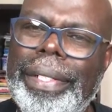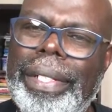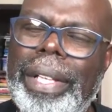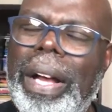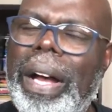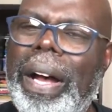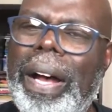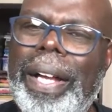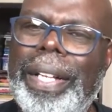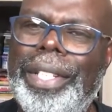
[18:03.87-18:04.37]

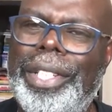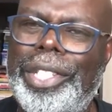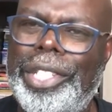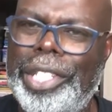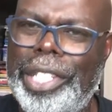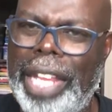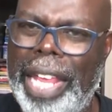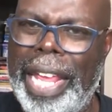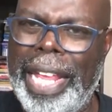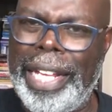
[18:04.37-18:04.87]
God
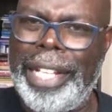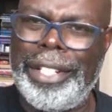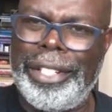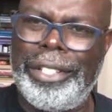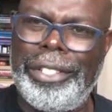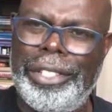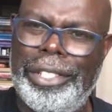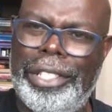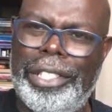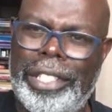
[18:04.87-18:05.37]

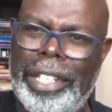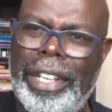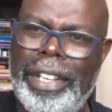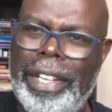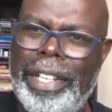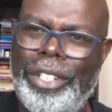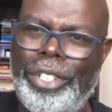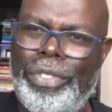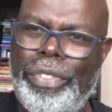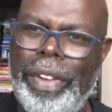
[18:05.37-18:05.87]
sends
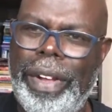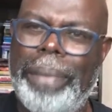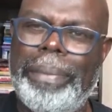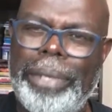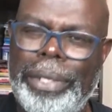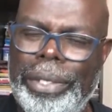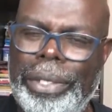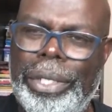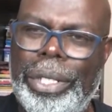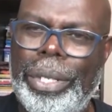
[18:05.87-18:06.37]

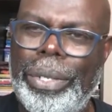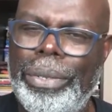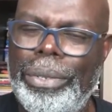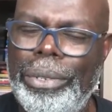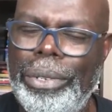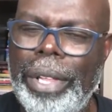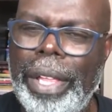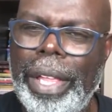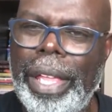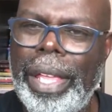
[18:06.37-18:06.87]
trouble
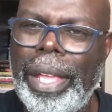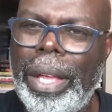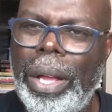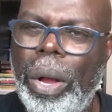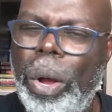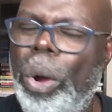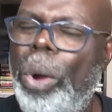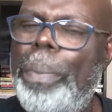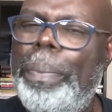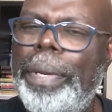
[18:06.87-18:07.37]
to
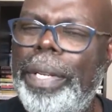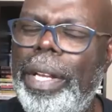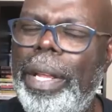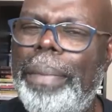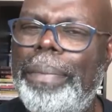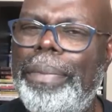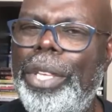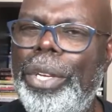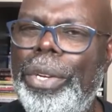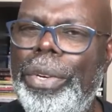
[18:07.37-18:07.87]
open
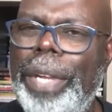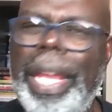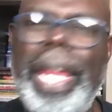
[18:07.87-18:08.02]
up your